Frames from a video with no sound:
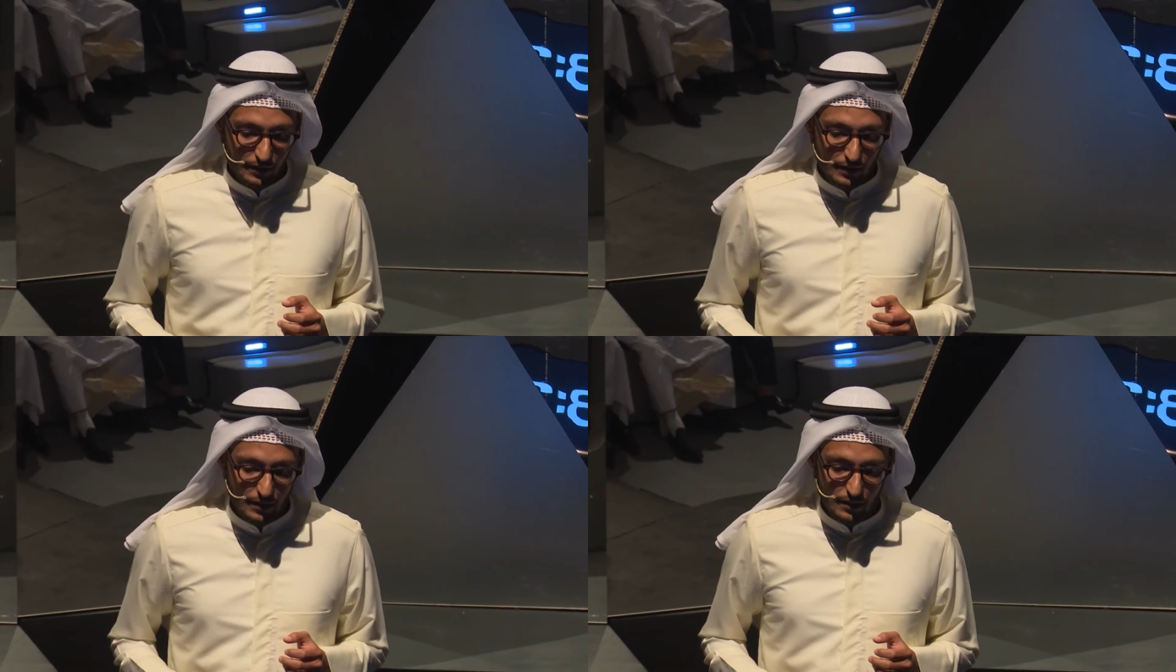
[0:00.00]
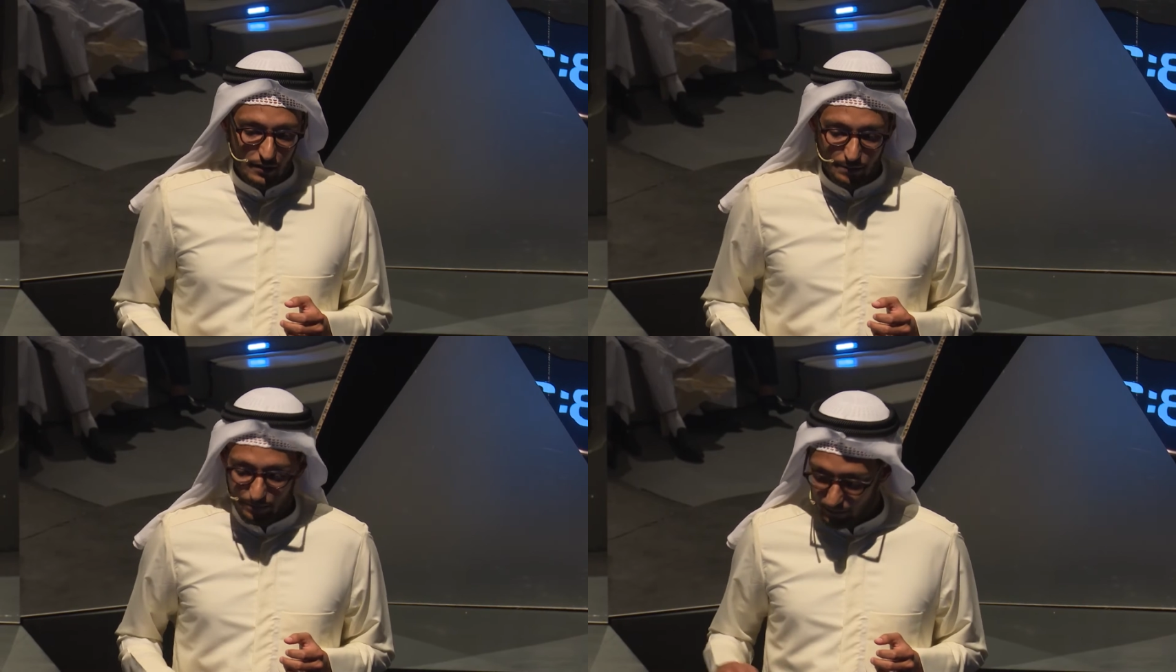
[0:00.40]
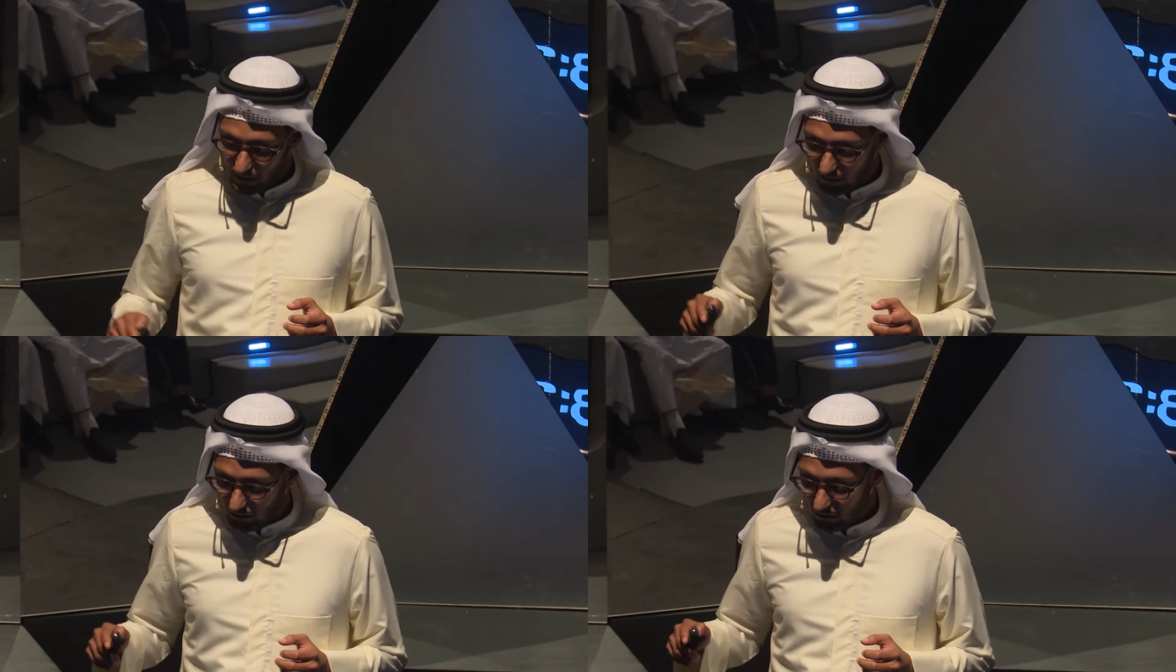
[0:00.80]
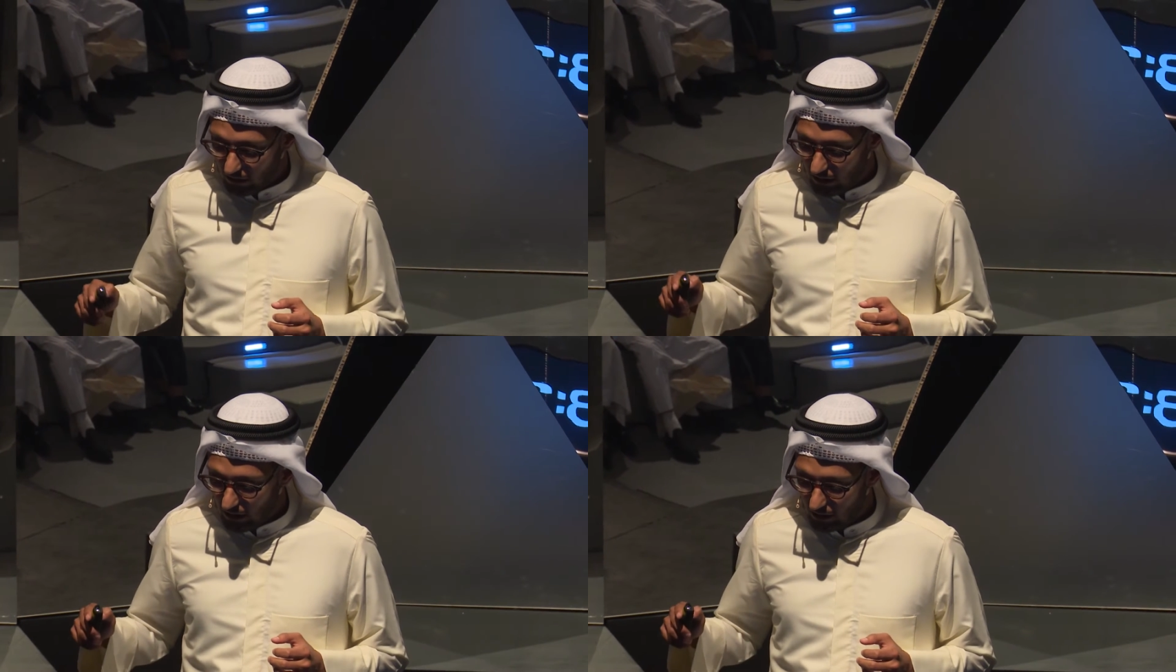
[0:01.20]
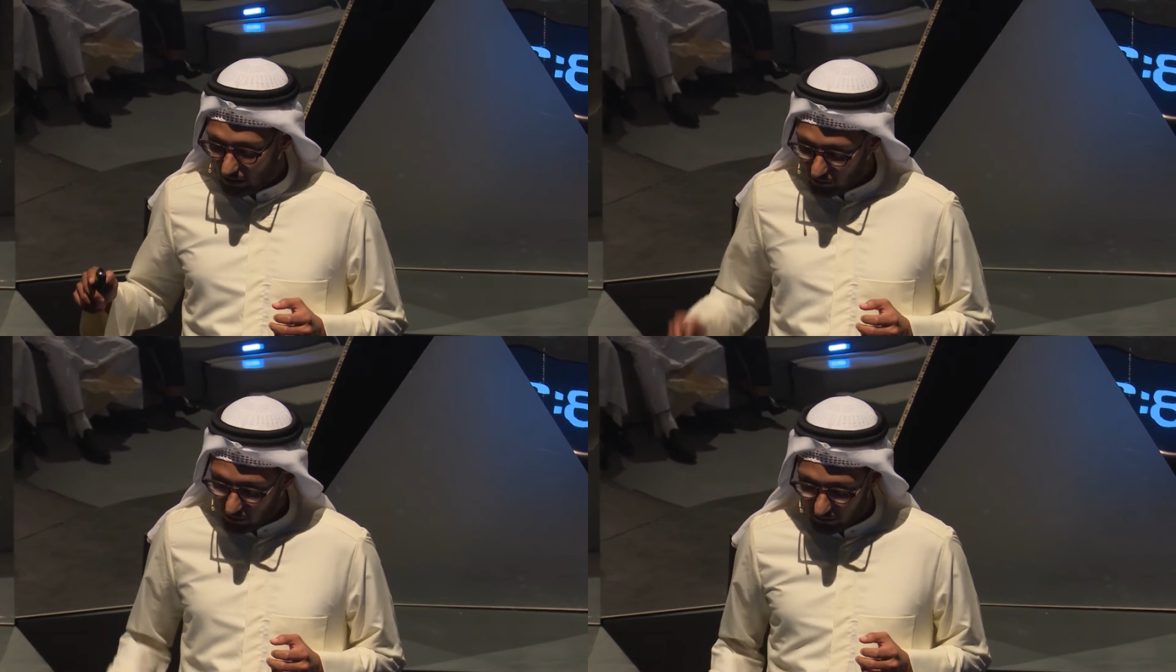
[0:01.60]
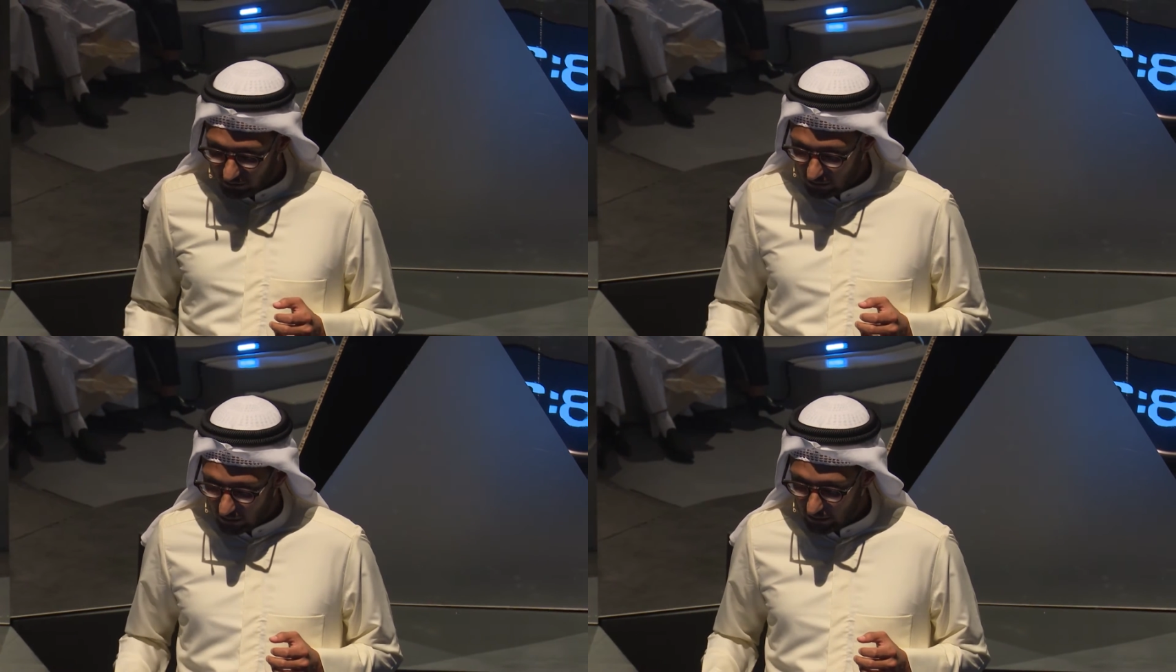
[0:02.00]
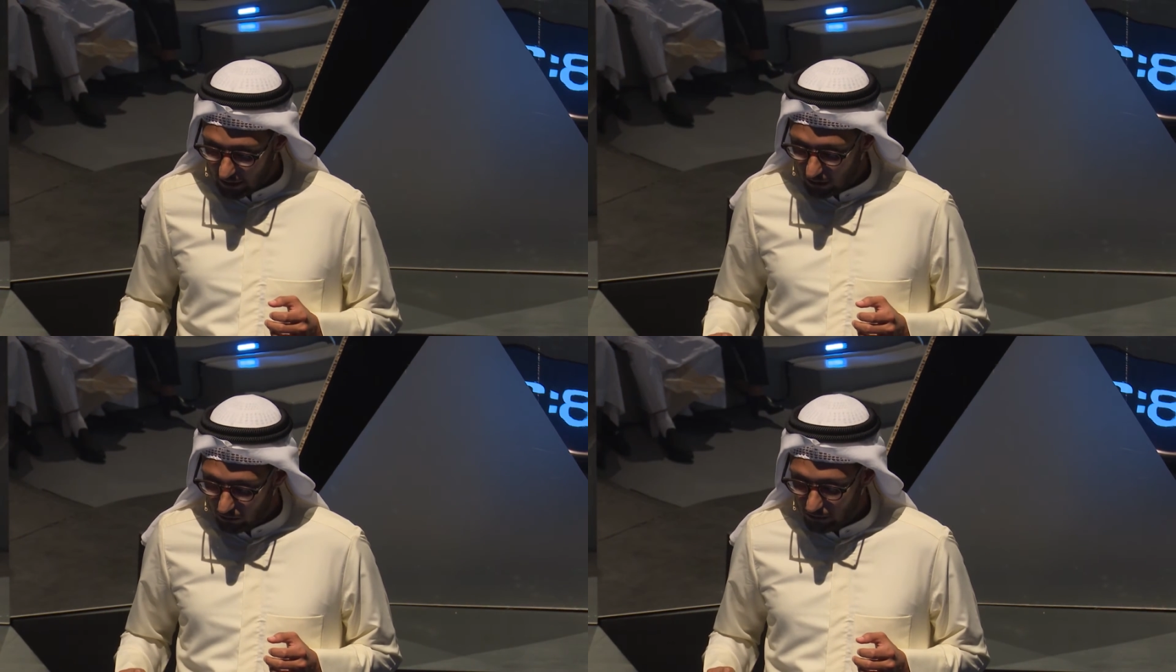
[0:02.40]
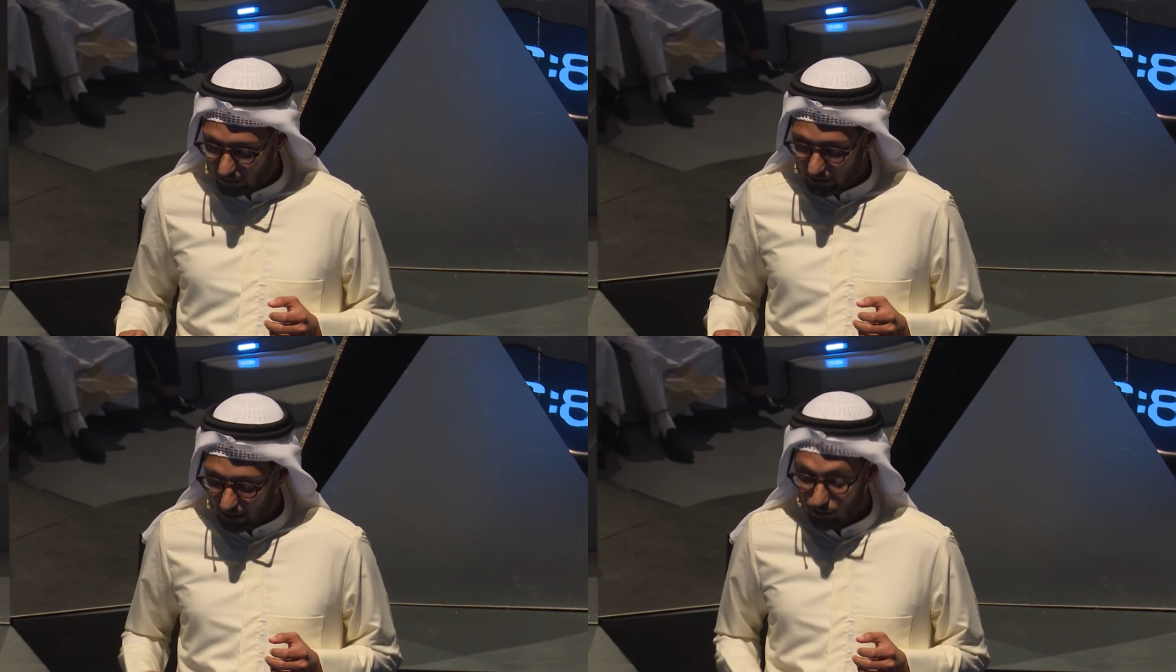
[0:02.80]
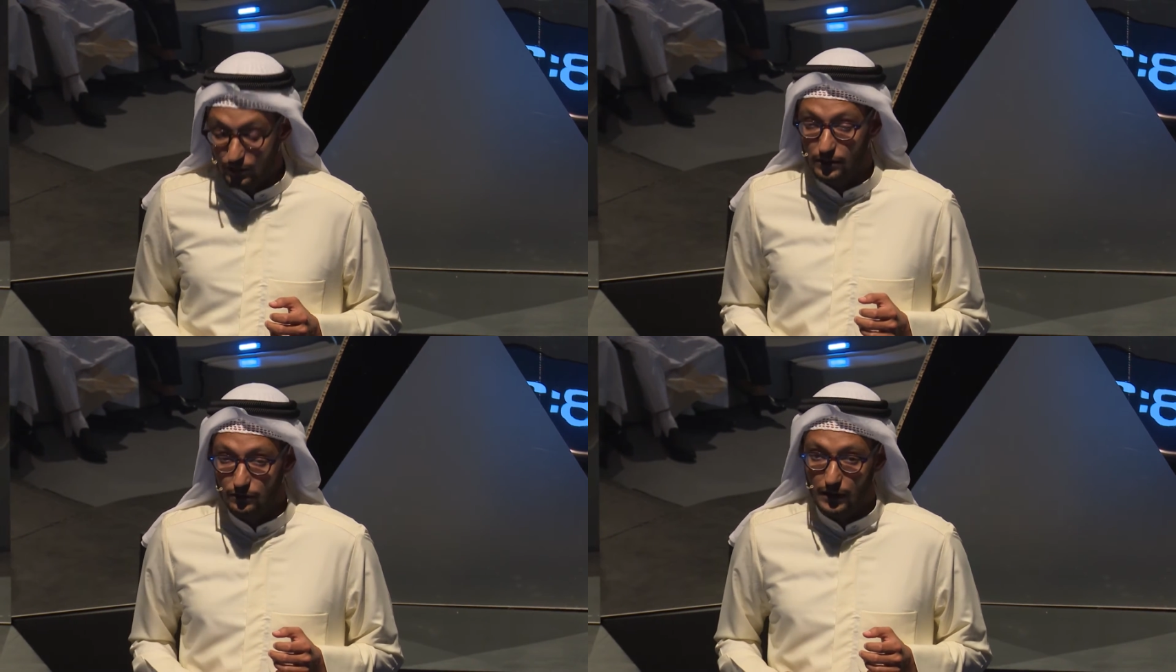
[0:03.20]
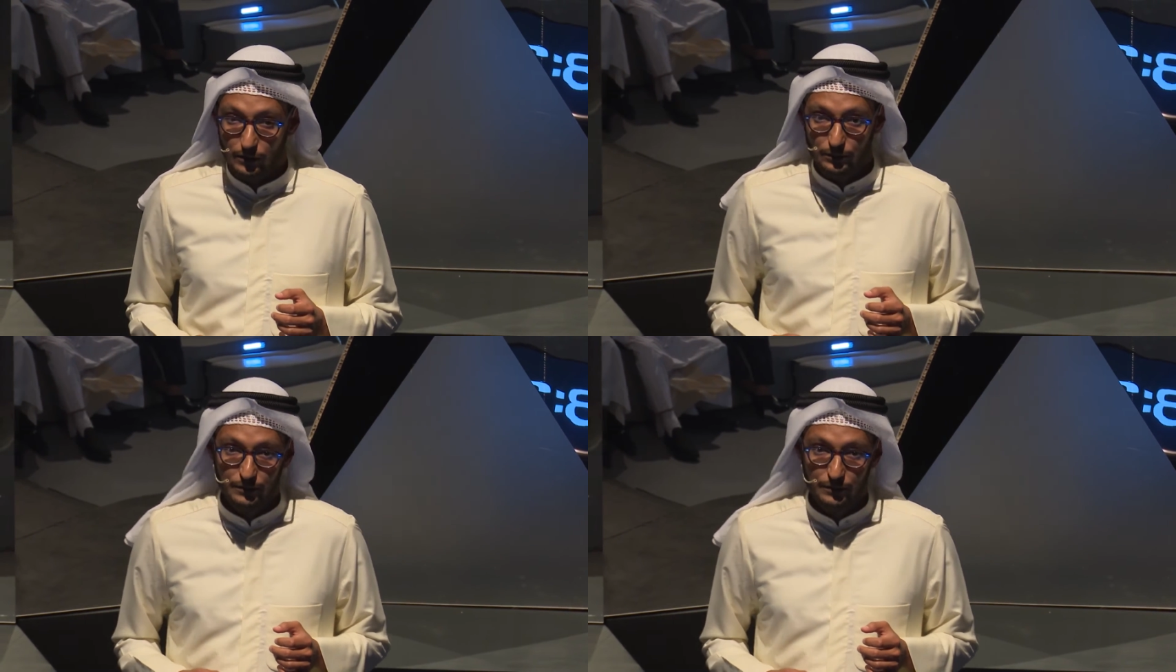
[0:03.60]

Um, and I'm going to start out uh, with this fellow.